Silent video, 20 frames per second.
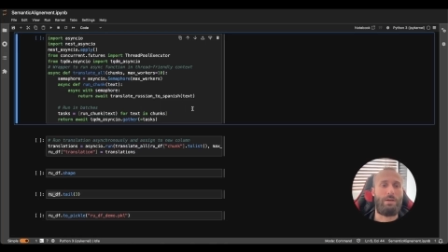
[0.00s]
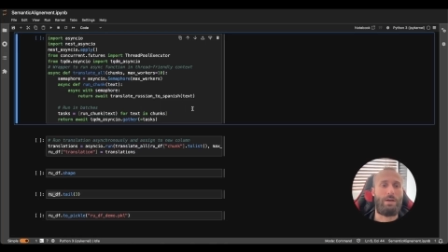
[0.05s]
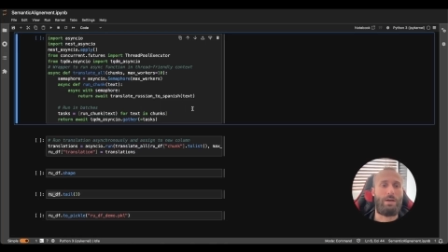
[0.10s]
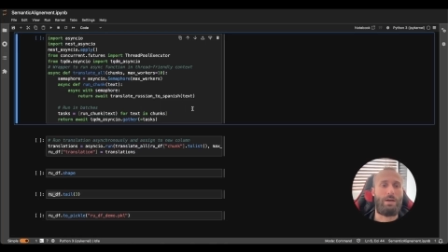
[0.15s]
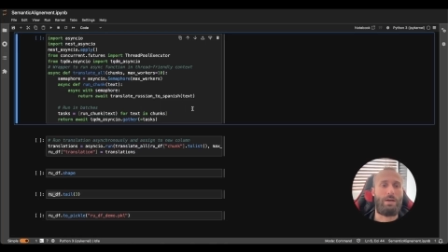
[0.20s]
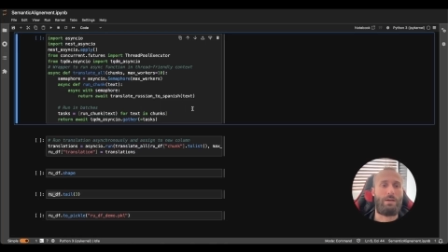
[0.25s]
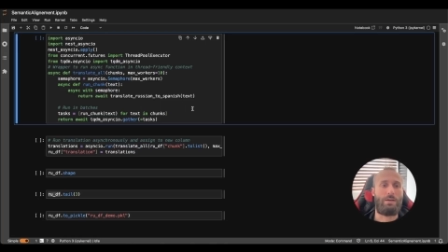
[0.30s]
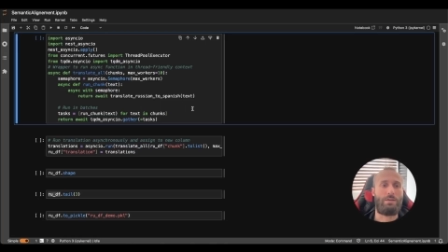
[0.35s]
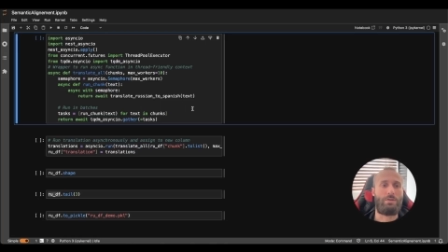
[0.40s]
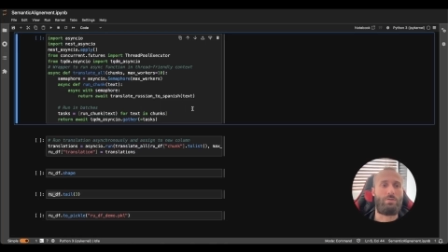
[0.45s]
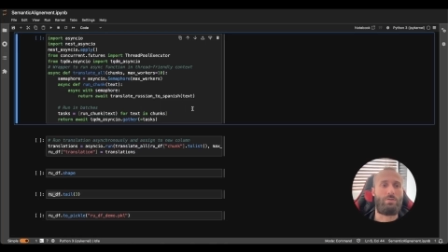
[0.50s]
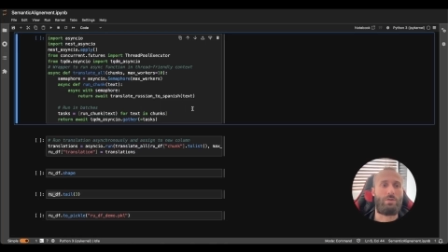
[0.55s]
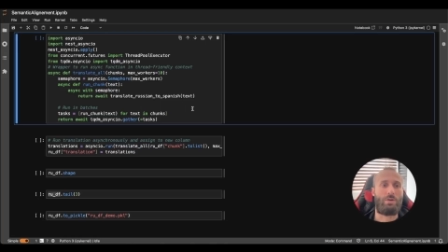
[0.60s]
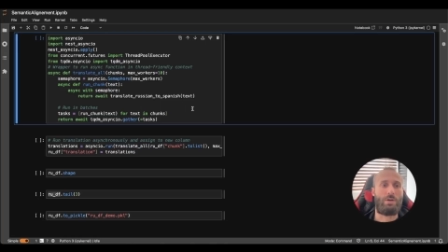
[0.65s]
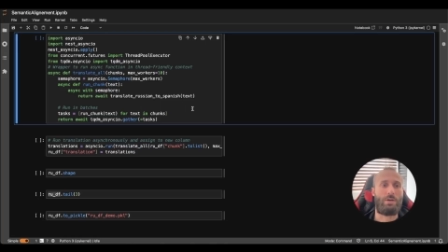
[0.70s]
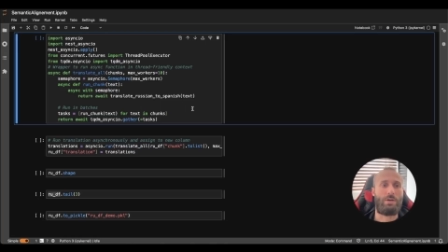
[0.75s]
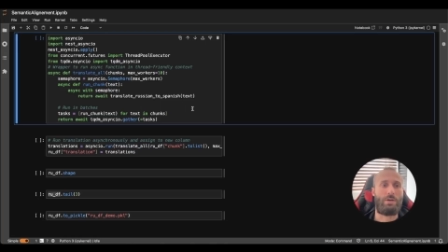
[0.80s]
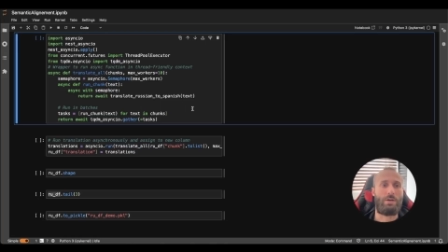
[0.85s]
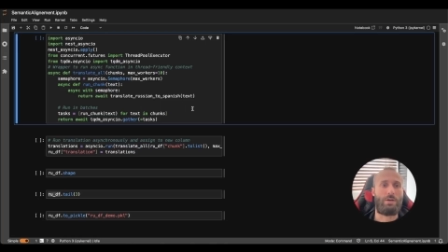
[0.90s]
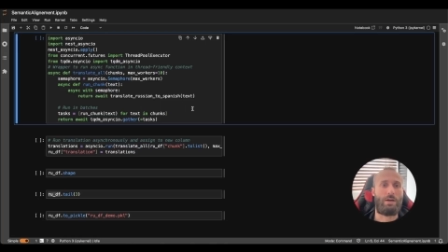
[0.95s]
and this is going
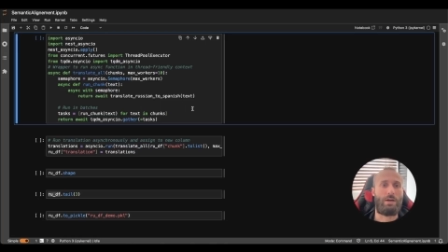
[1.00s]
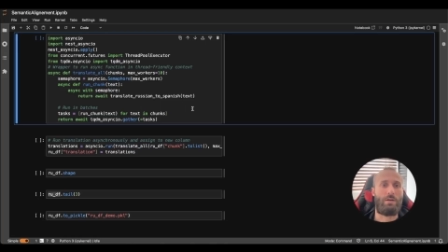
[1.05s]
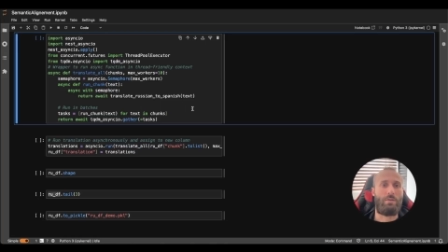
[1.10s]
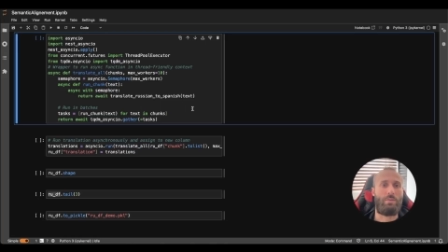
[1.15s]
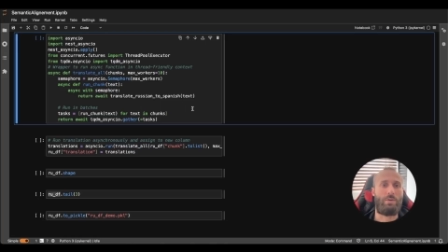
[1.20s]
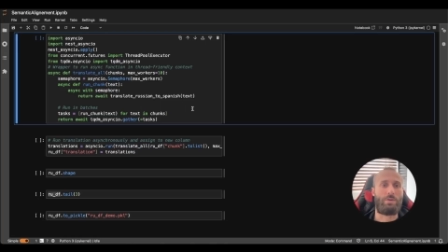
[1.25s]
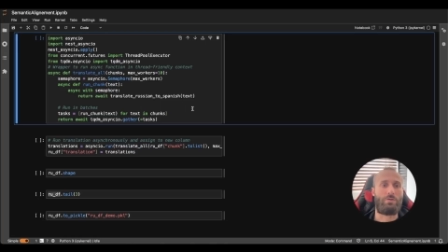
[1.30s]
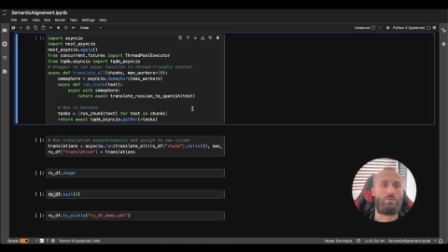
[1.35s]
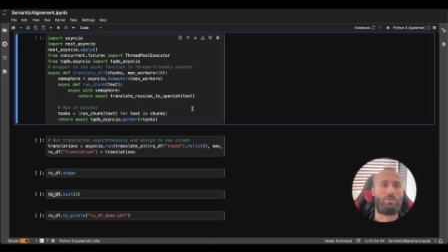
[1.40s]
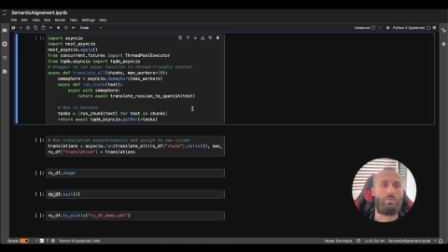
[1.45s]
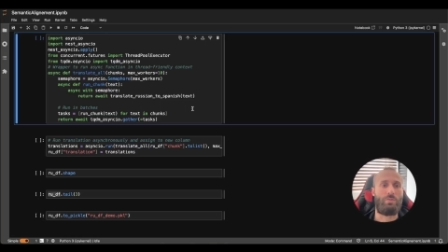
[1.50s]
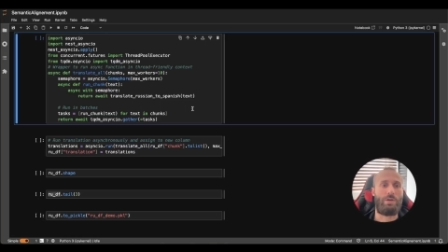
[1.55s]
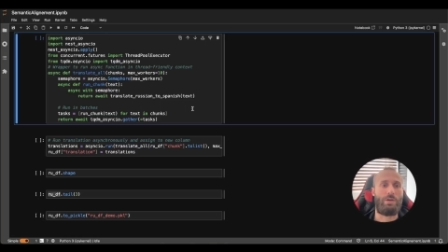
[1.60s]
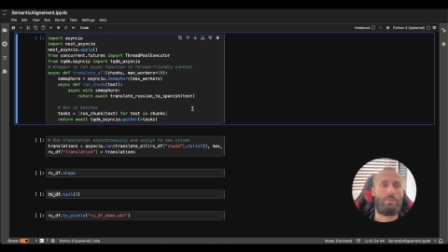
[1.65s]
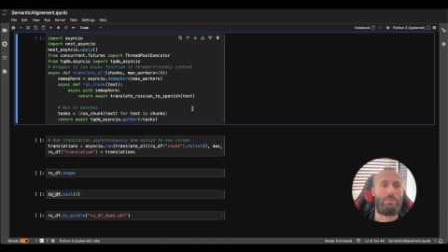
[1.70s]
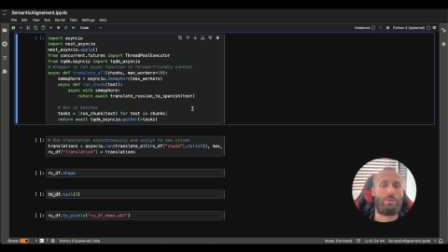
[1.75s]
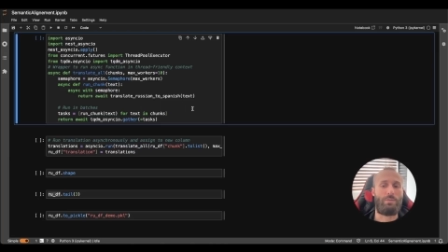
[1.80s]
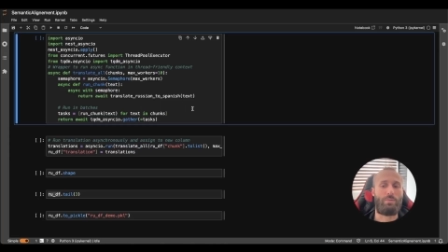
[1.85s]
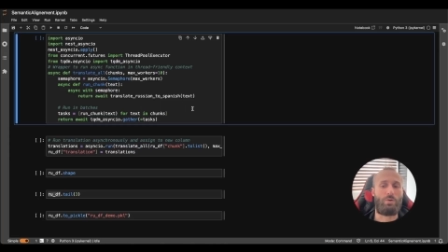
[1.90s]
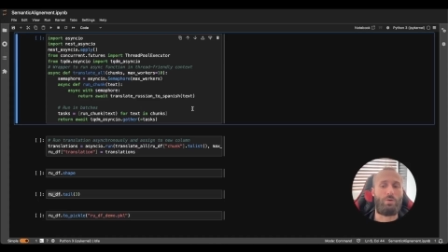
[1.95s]
to help us to speed
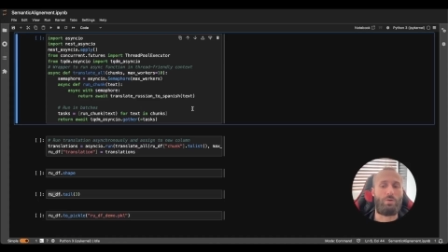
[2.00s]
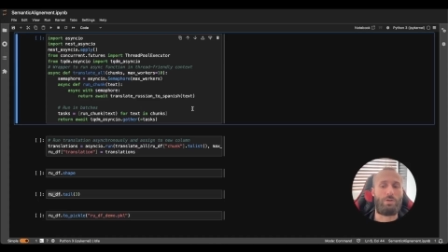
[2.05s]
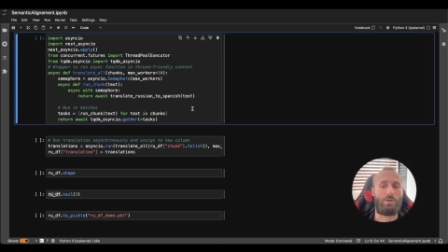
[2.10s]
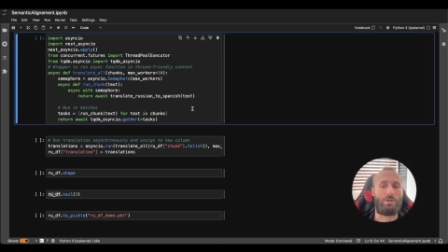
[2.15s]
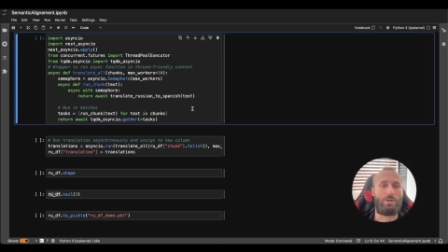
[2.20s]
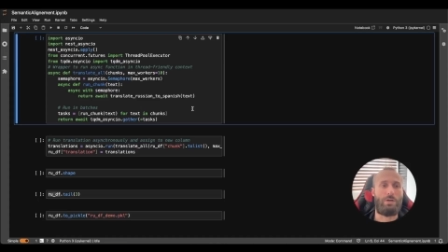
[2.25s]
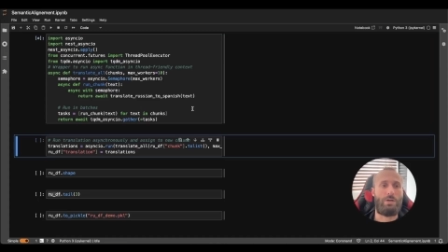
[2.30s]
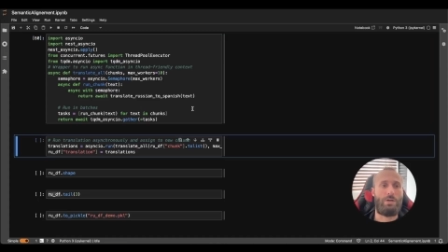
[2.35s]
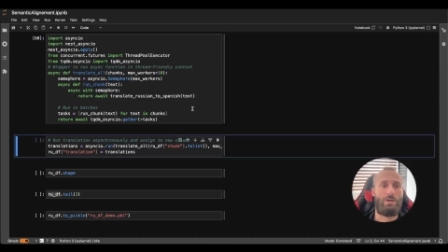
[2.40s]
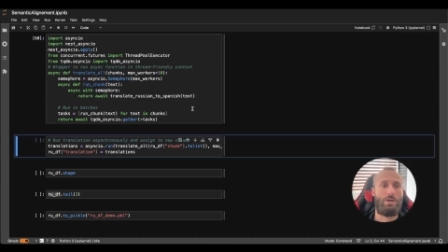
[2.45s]
up the process.